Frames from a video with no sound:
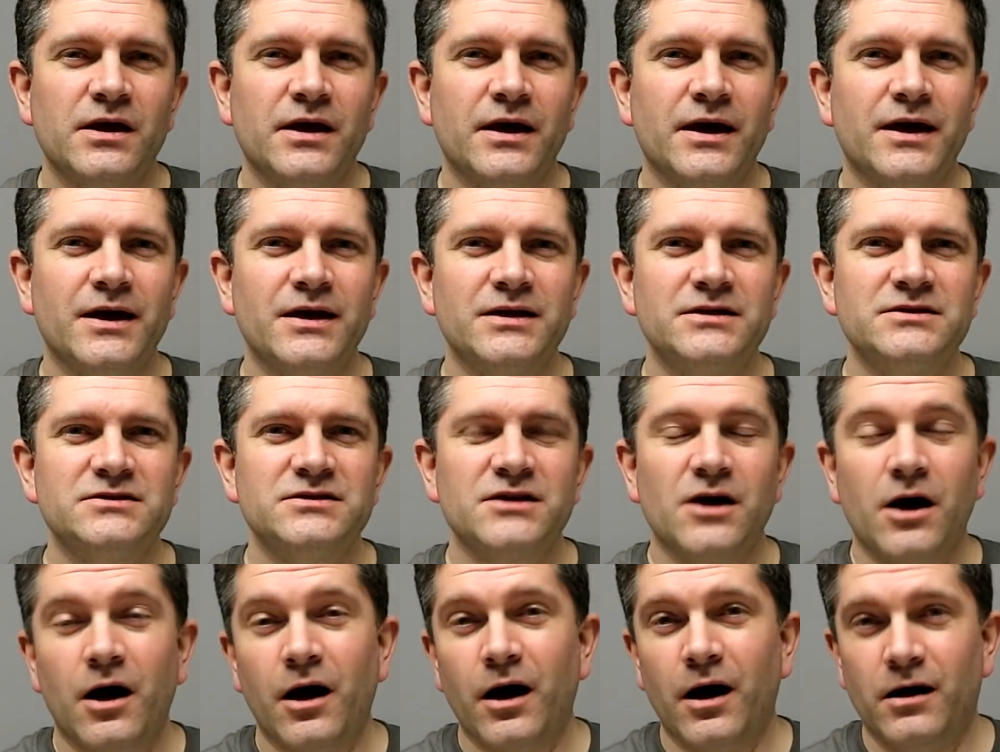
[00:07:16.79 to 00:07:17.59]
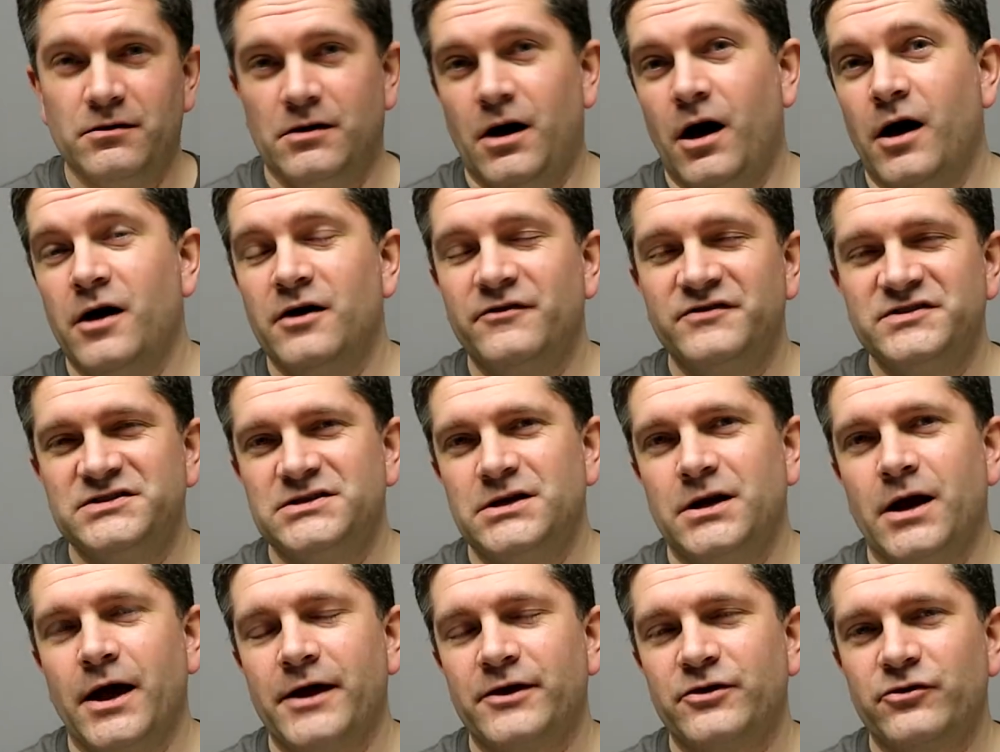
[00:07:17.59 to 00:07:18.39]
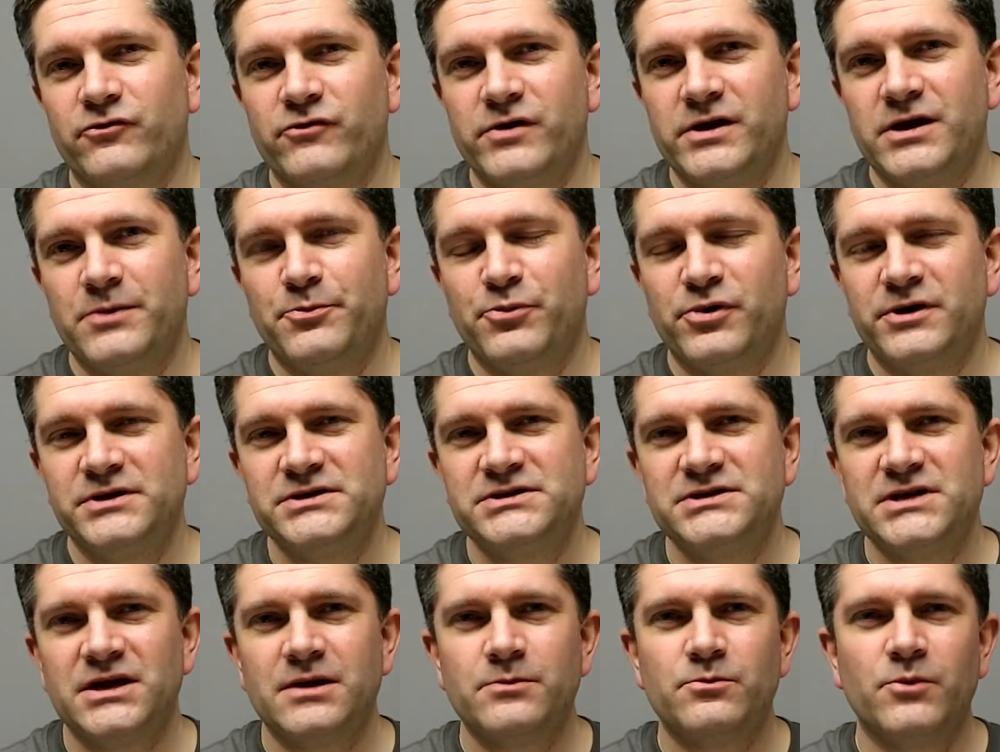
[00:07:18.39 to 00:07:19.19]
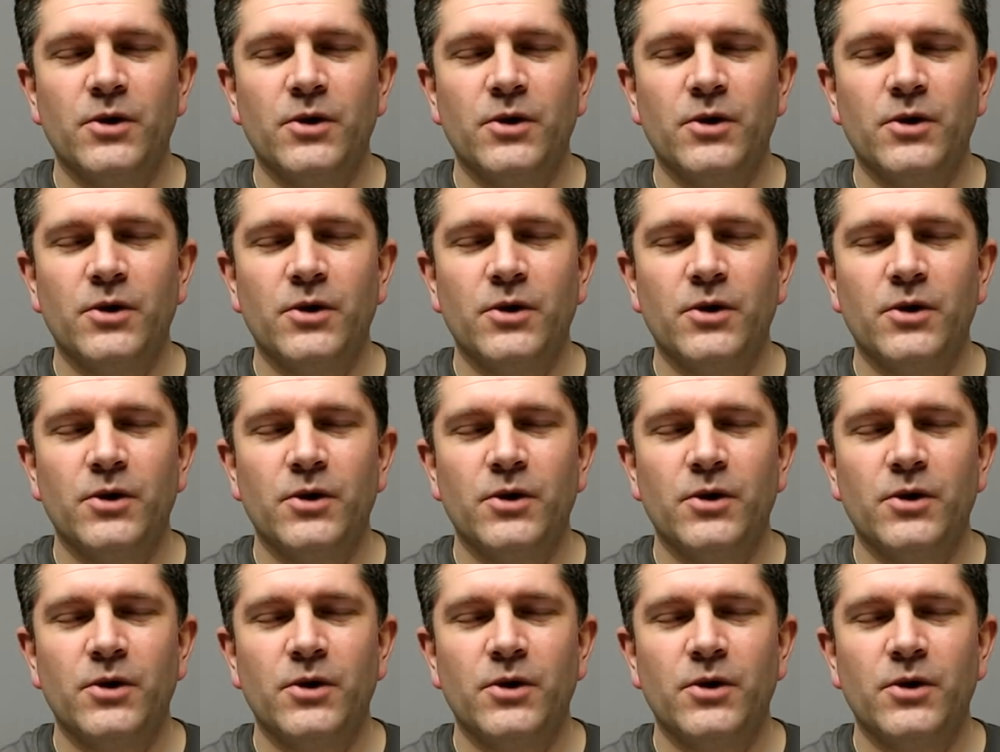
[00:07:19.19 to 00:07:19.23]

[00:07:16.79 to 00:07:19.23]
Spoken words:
And I obviously like 3D printing.